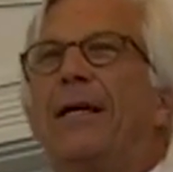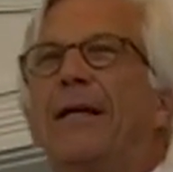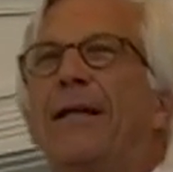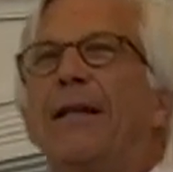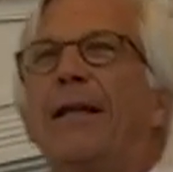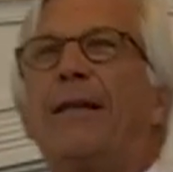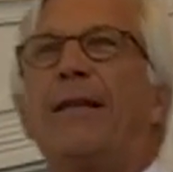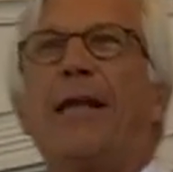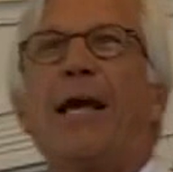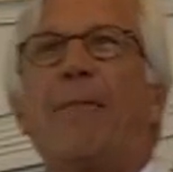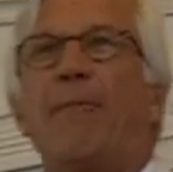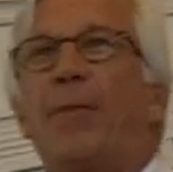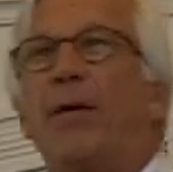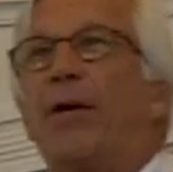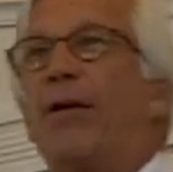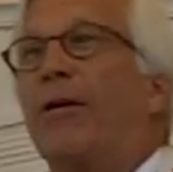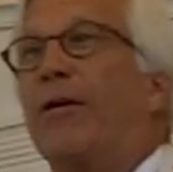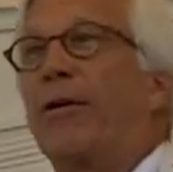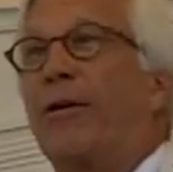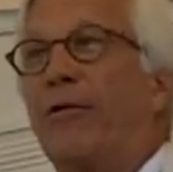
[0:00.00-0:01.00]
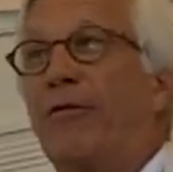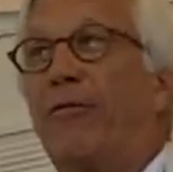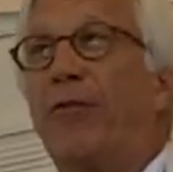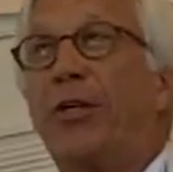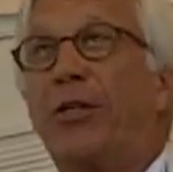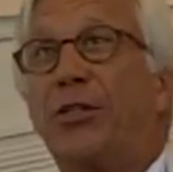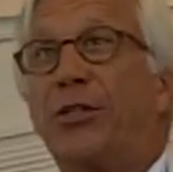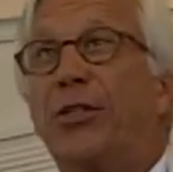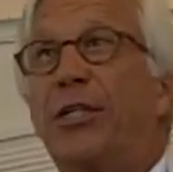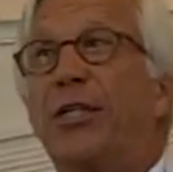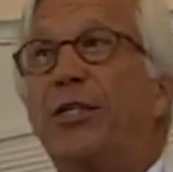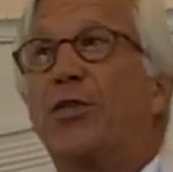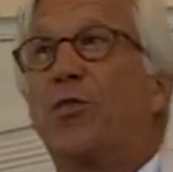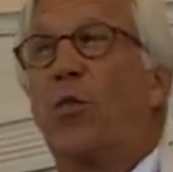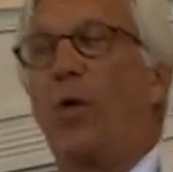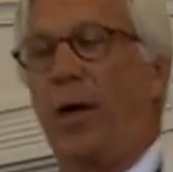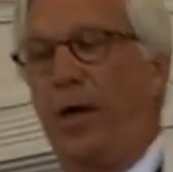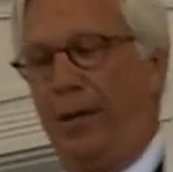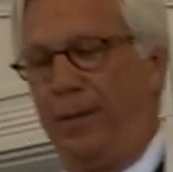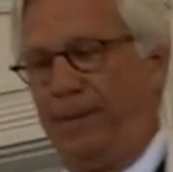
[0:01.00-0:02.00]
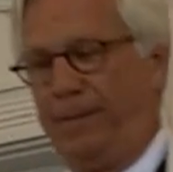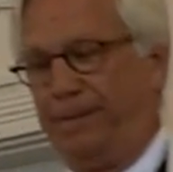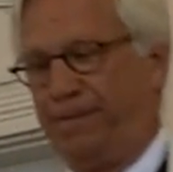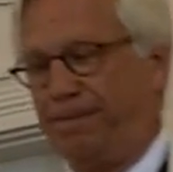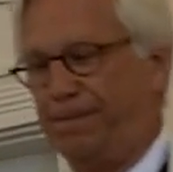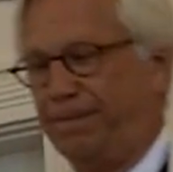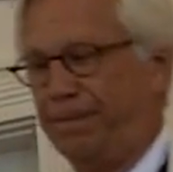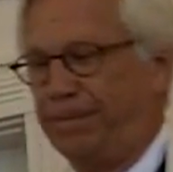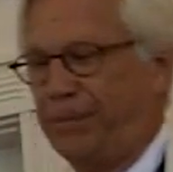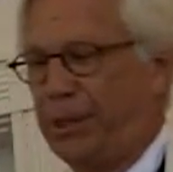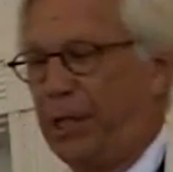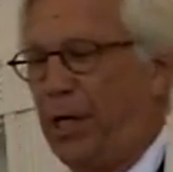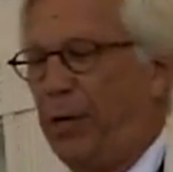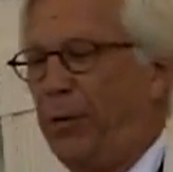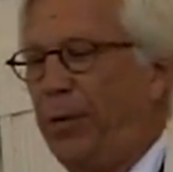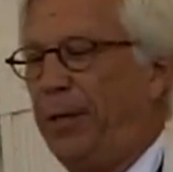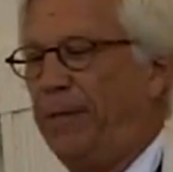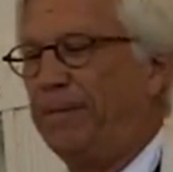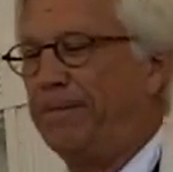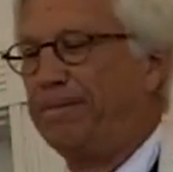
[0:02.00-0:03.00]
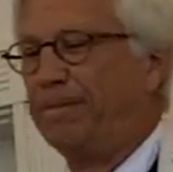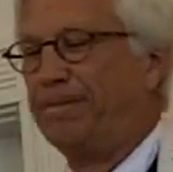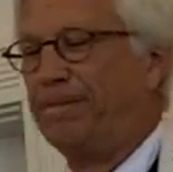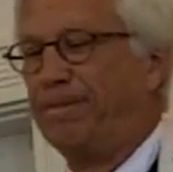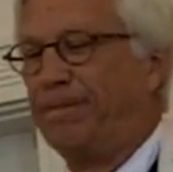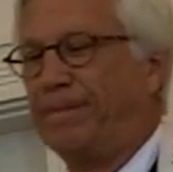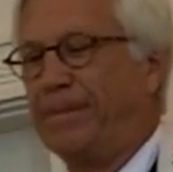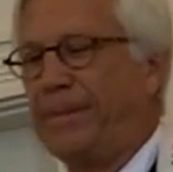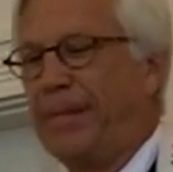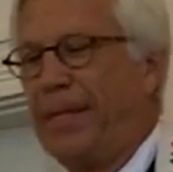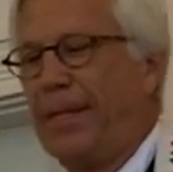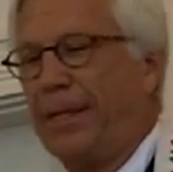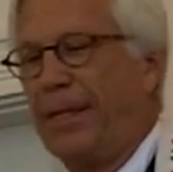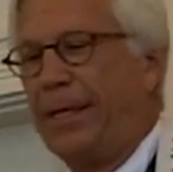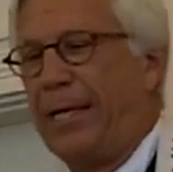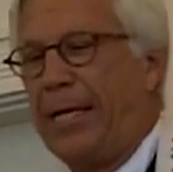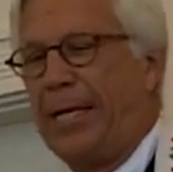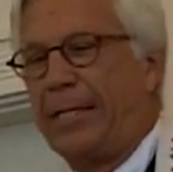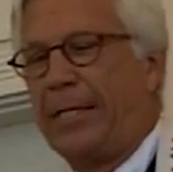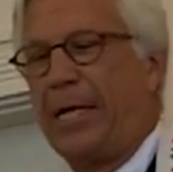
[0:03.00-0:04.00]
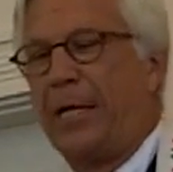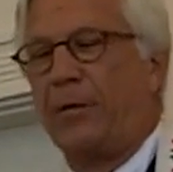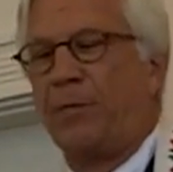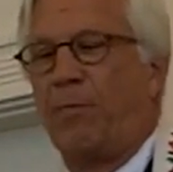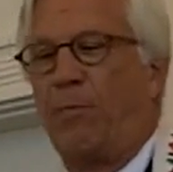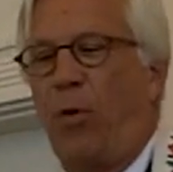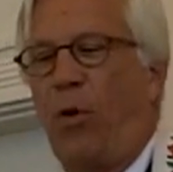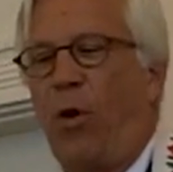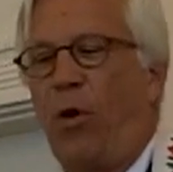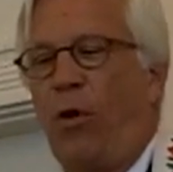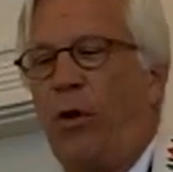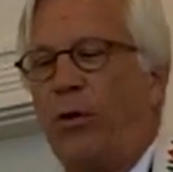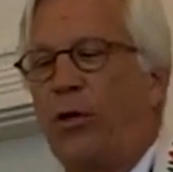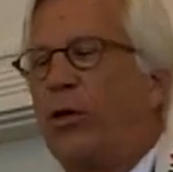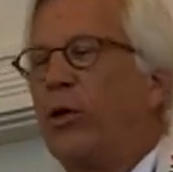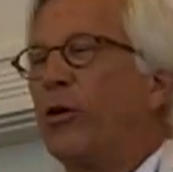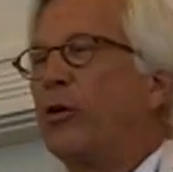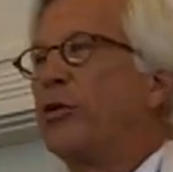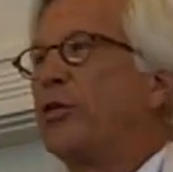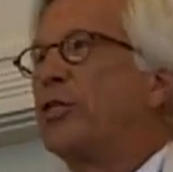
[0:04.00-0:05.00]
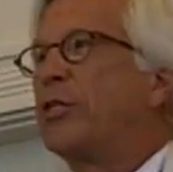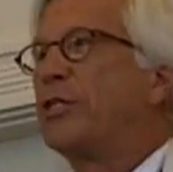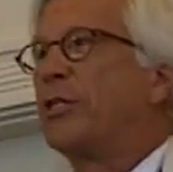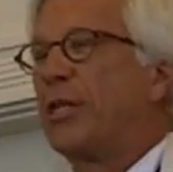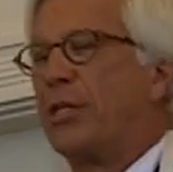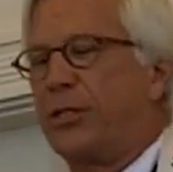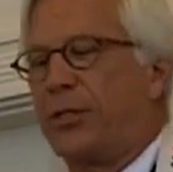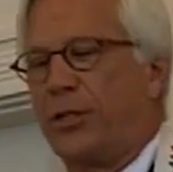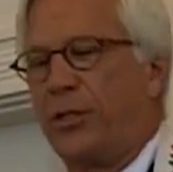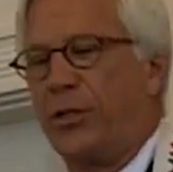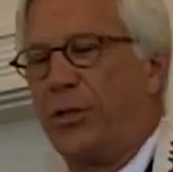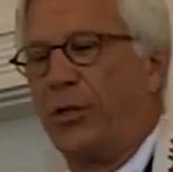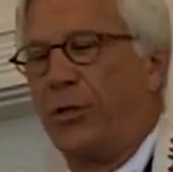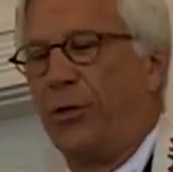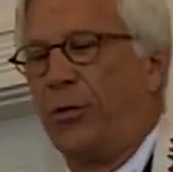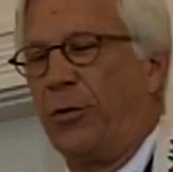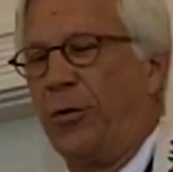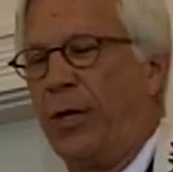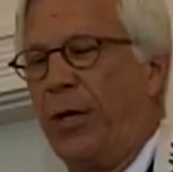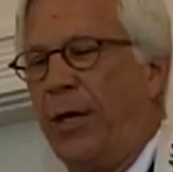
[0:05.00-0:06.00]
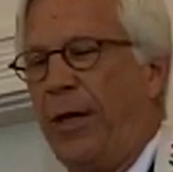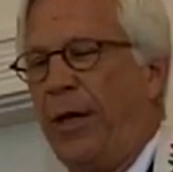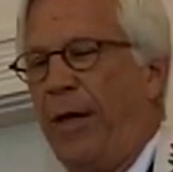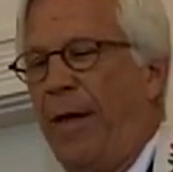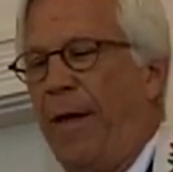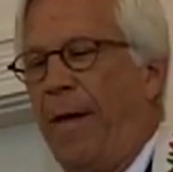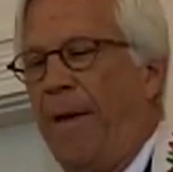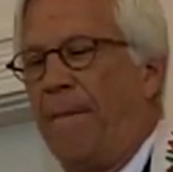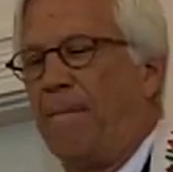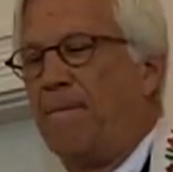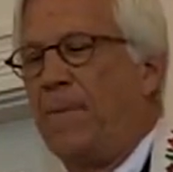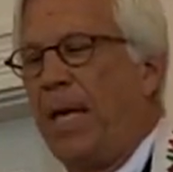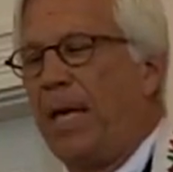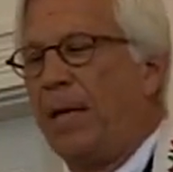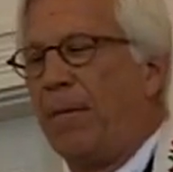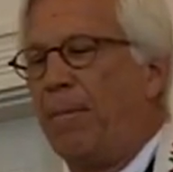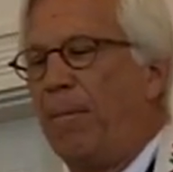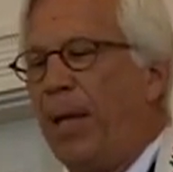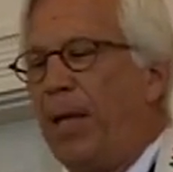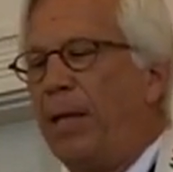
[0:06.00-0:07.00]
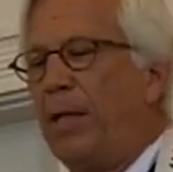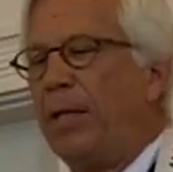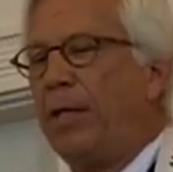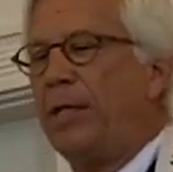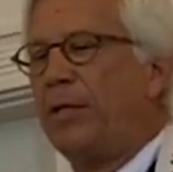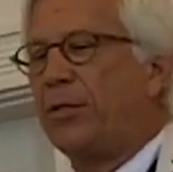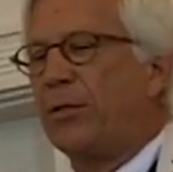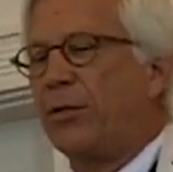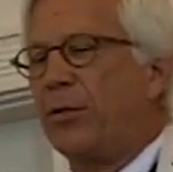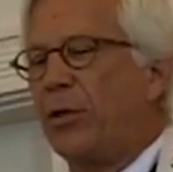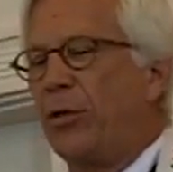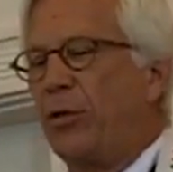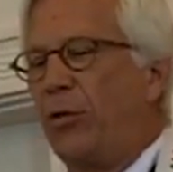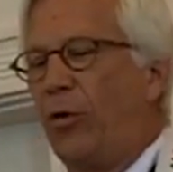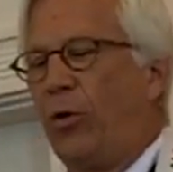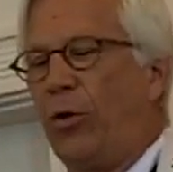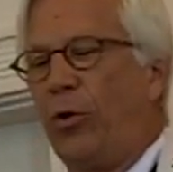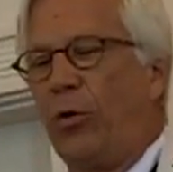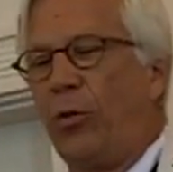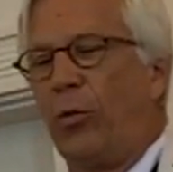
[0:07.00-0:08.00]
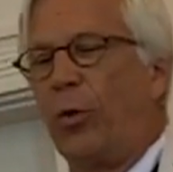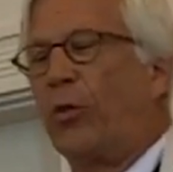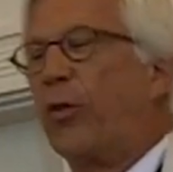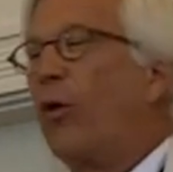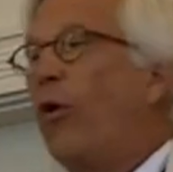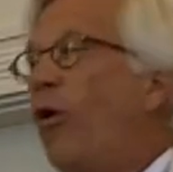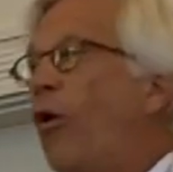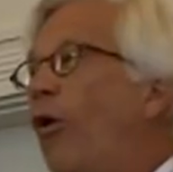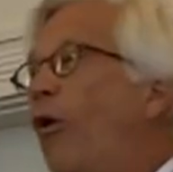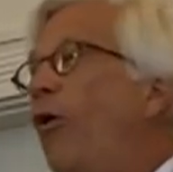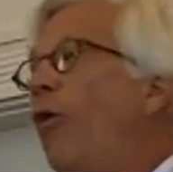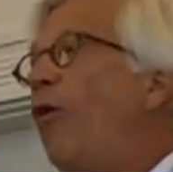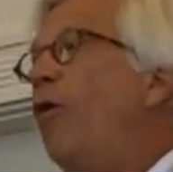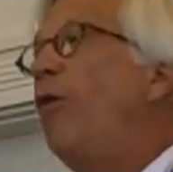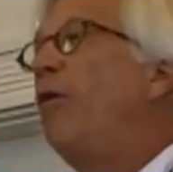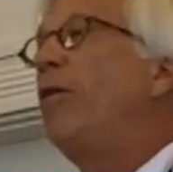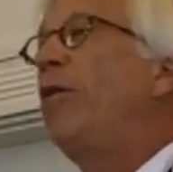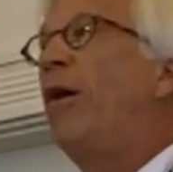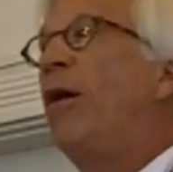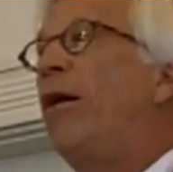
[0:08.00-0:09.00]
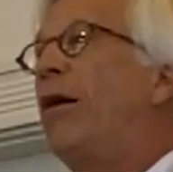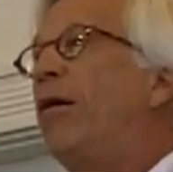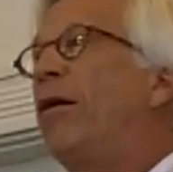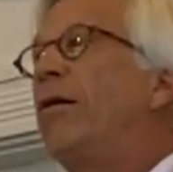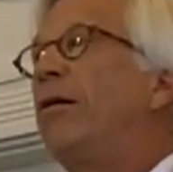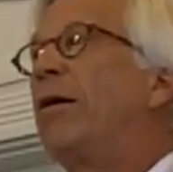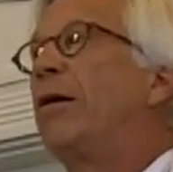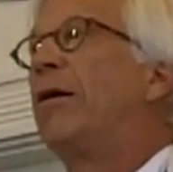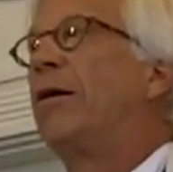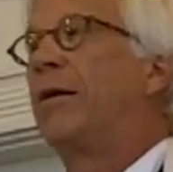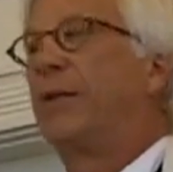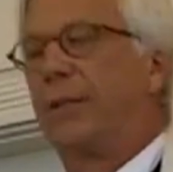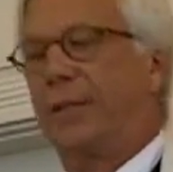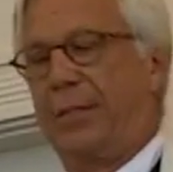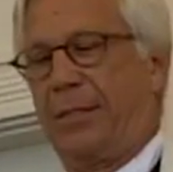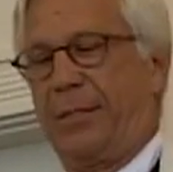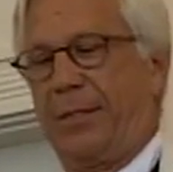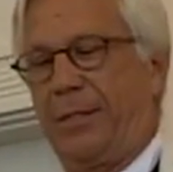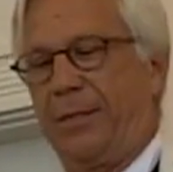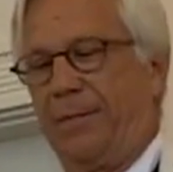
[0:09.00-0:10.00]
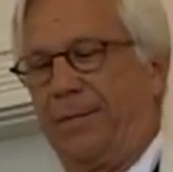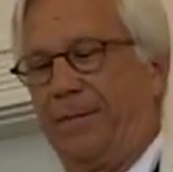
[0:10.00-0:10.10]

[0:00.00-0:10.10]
Let that be our conviction as well, shall we? Let us, as Paul encourages us to do, make melody to the Lord with all our hearts.